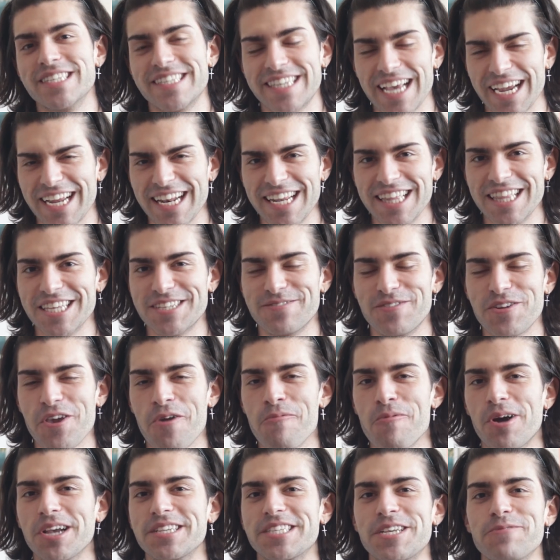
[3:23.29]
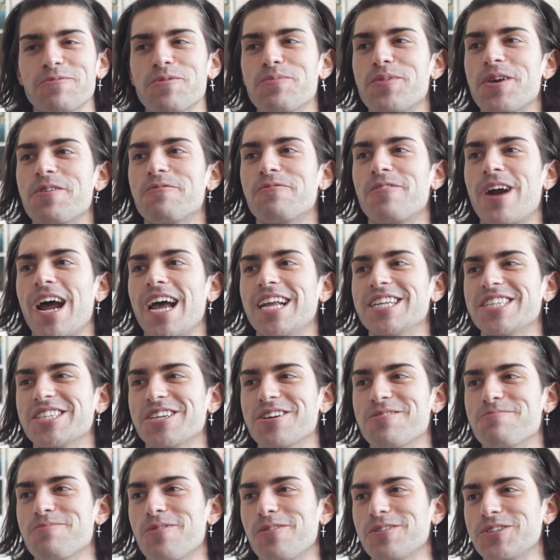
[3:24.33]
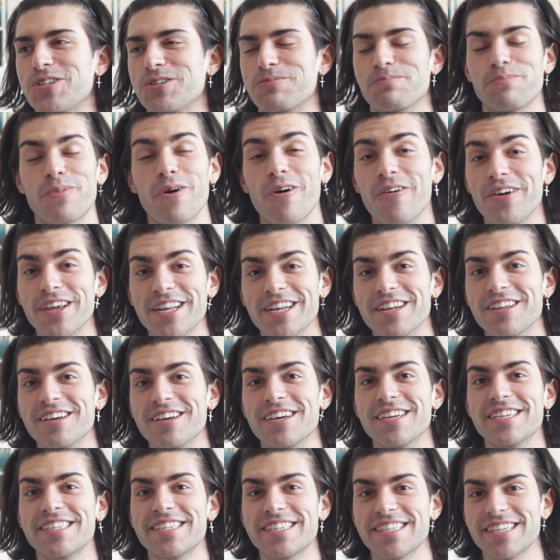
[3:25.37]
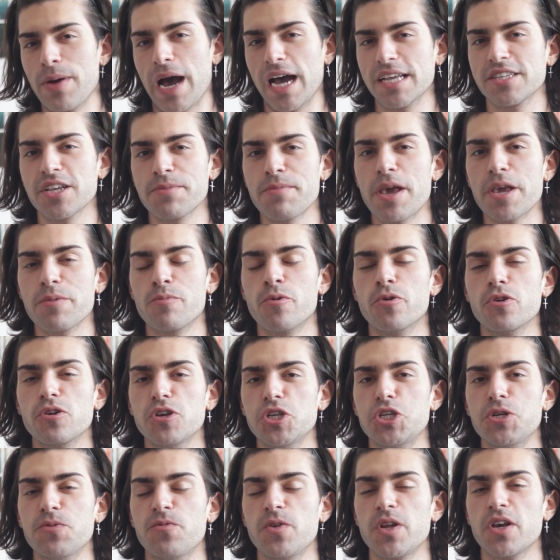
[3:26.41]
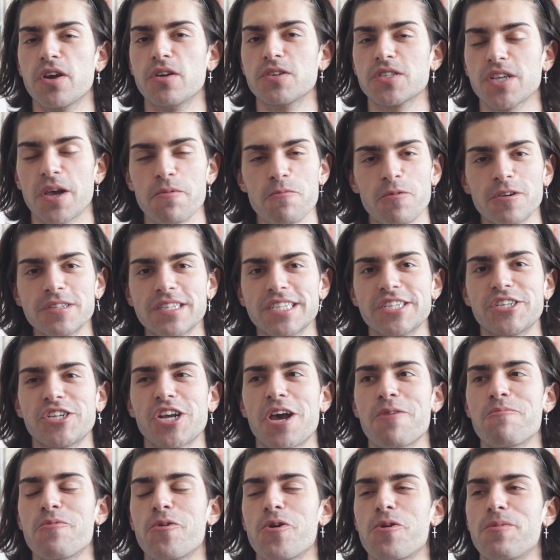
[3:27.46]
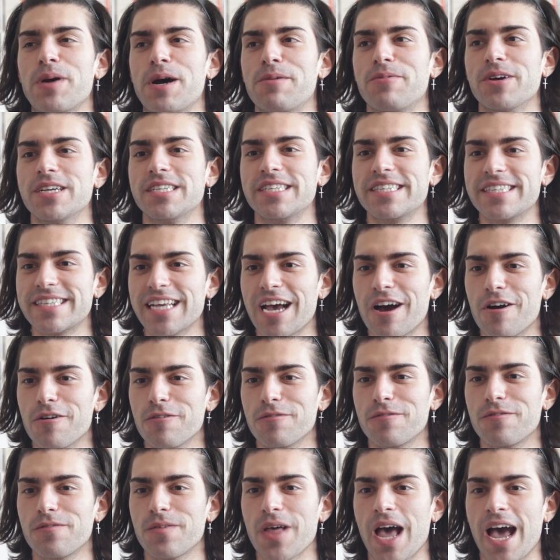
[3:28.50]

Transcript: Secondly, this video might seem a bit random or just pointless, but as I make more YouTube videos I want to share more about myself,